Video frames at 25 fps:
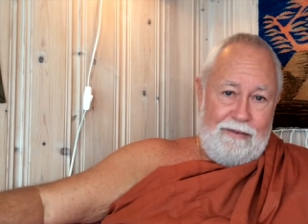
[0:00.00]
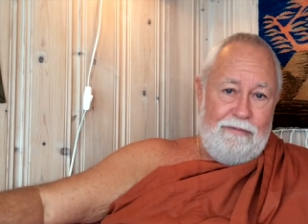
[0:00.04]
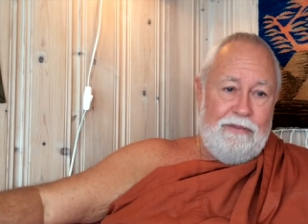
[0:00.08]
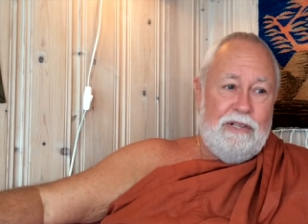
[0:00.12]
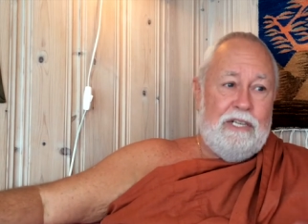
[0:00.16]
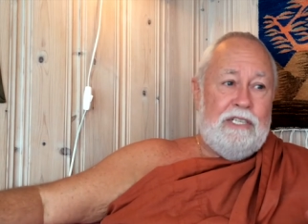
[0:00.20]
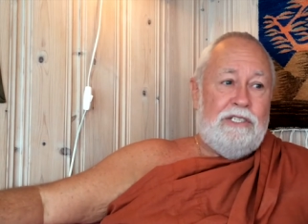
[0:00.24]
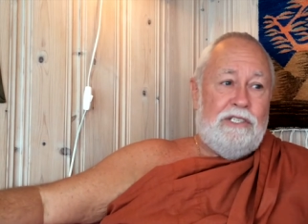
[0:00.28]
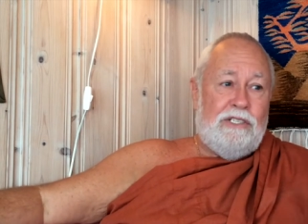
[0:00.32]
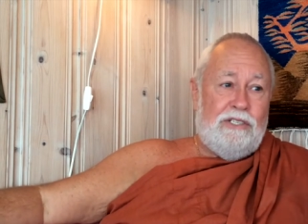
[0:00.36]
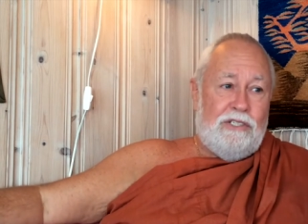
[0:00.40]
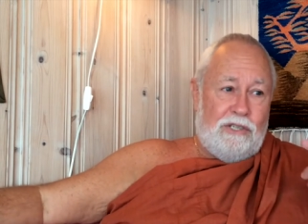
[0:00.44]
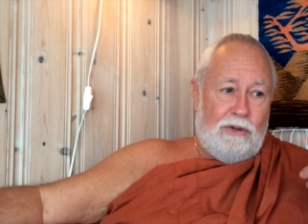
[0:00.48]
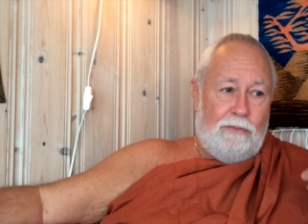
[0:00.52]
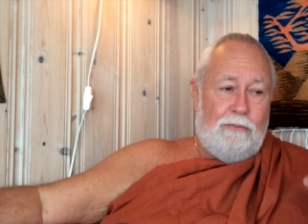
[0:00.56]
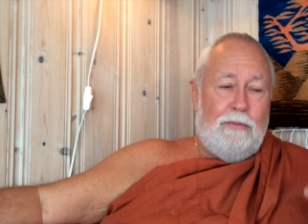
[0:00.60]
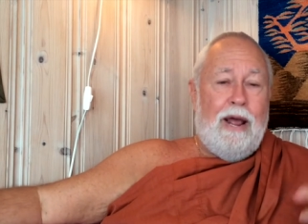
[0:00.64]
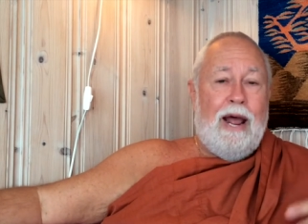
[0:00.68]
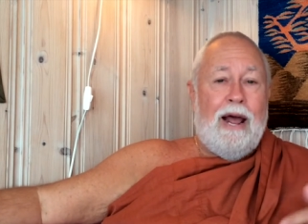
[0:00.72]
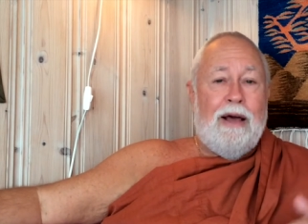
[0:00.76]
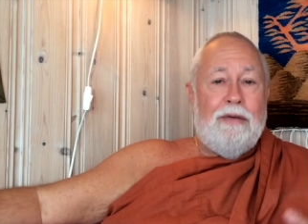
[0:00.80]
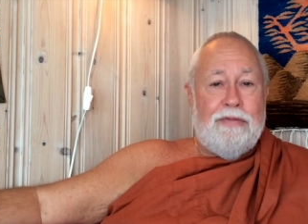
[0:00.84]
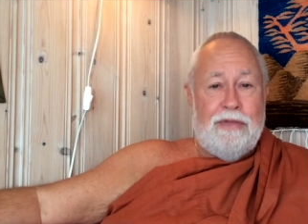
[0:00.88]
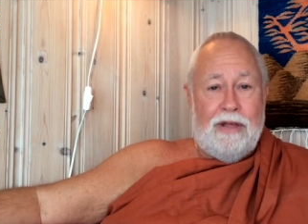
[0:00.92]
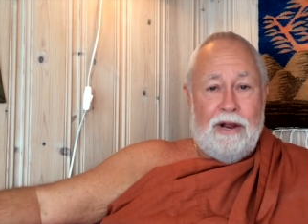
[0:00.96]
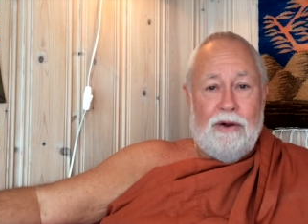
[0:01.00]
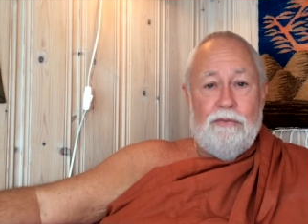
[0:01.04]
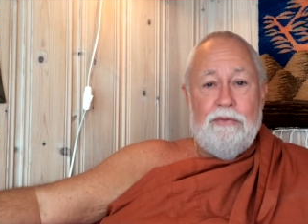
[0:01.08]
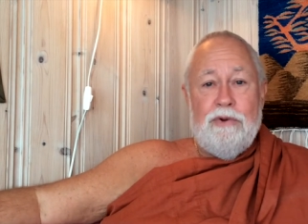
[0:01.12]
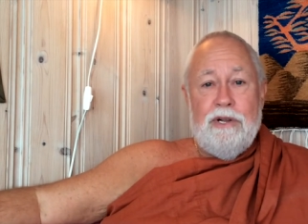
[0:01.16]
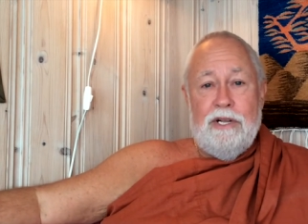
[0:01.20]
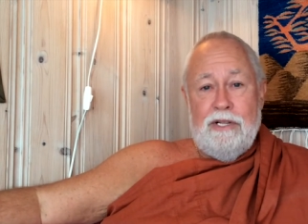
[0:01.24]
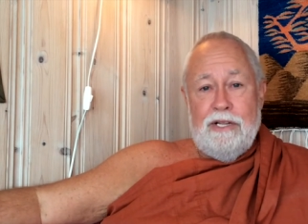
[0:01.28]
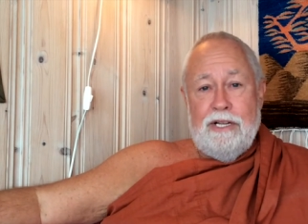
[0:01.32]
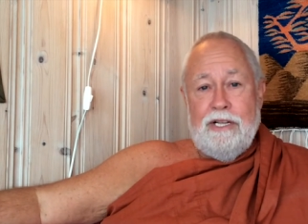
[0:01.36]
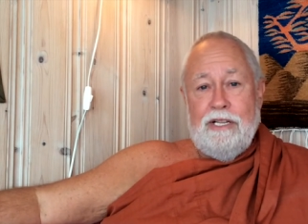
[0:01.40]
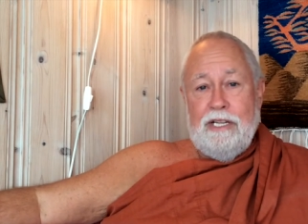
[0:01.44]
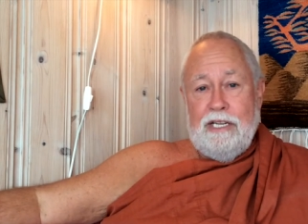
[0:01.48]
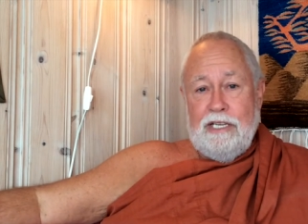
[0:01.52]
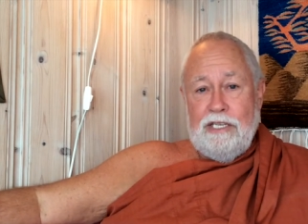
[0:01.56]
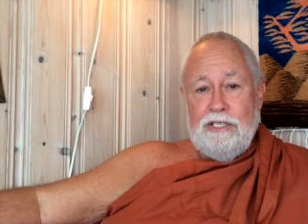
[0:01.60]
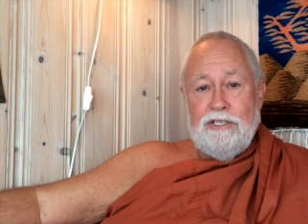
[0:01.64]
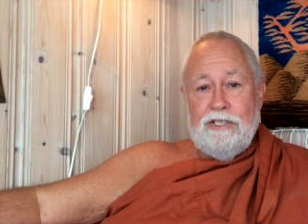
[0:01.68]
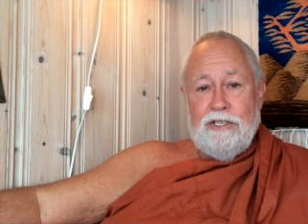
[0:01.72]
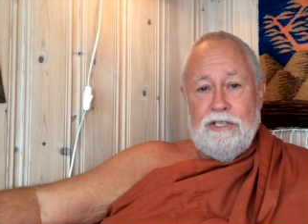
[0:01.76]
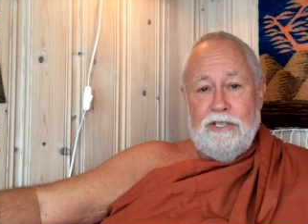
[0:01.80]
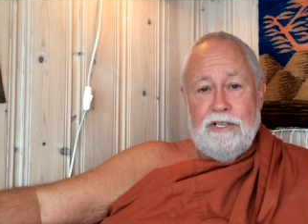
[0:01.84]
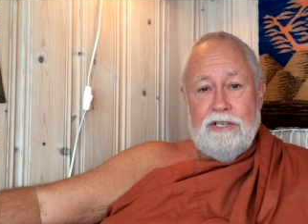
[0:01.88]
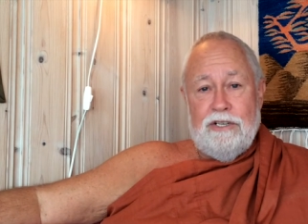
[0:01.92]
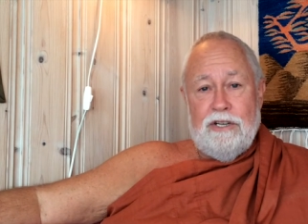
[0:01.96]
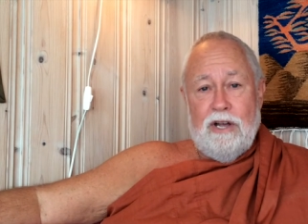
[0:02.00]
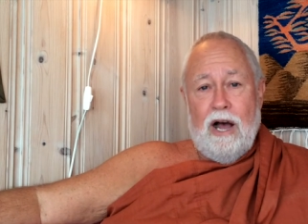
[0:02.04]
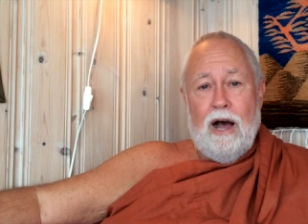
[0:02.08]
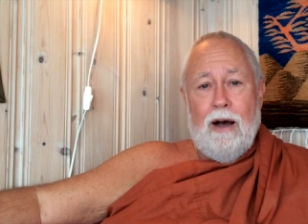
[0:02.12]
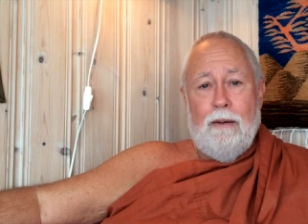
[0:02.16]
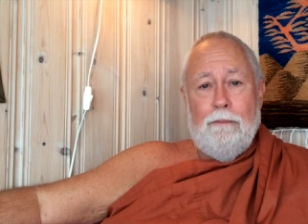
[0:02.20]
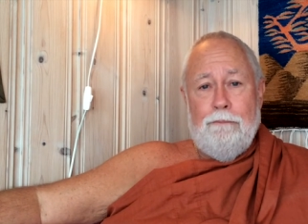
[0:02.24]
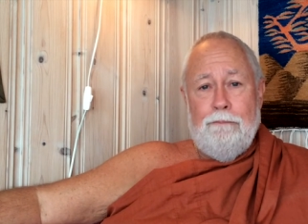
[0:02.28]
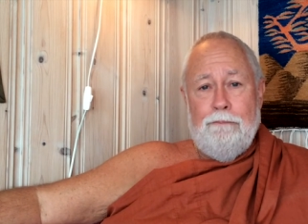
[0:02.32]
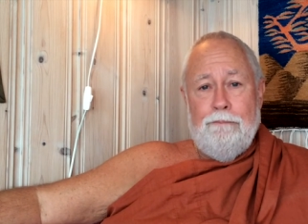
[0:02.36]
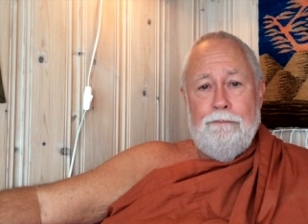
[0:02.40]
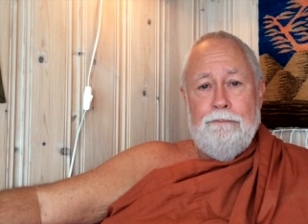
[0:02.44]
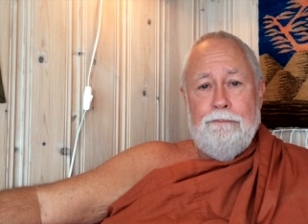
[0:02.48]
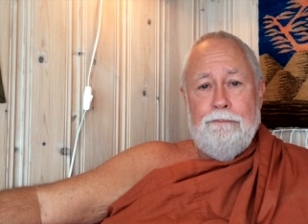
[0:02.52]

This is the path that really leads to the top.